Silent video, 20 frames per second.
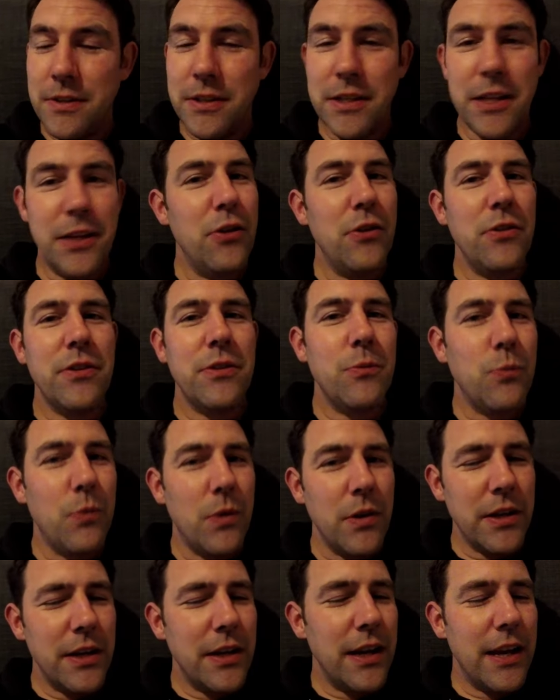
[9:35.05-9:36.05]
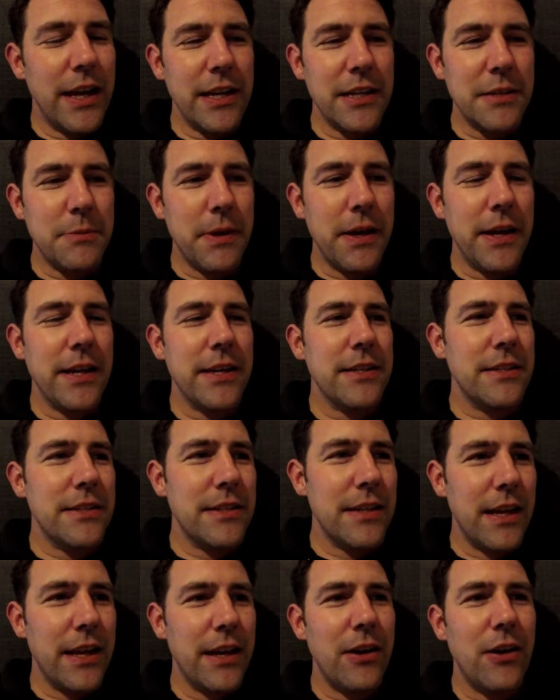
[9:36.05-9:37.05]
They're not one of the latest pairs.
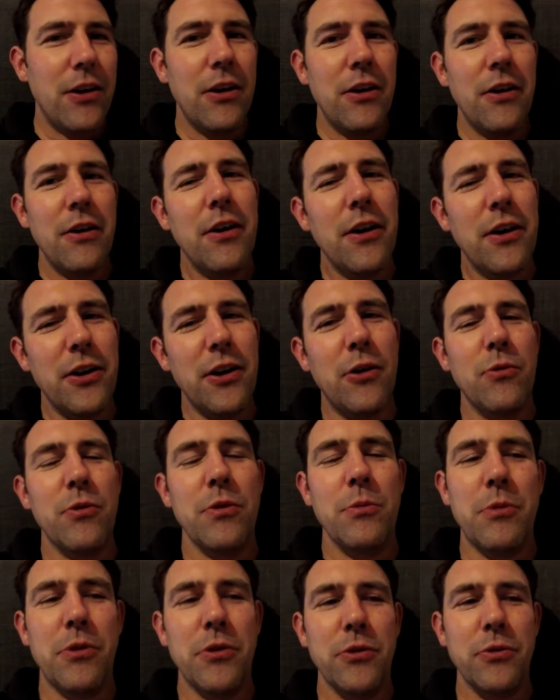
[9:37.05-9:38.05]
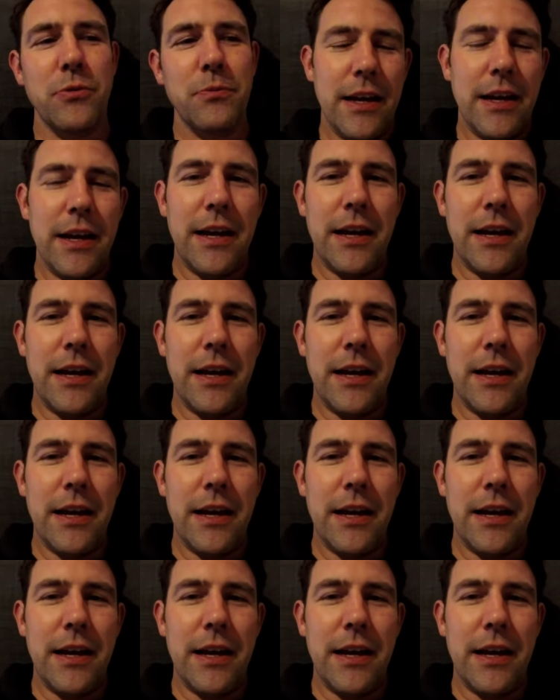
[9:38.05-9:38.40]
They are an older model.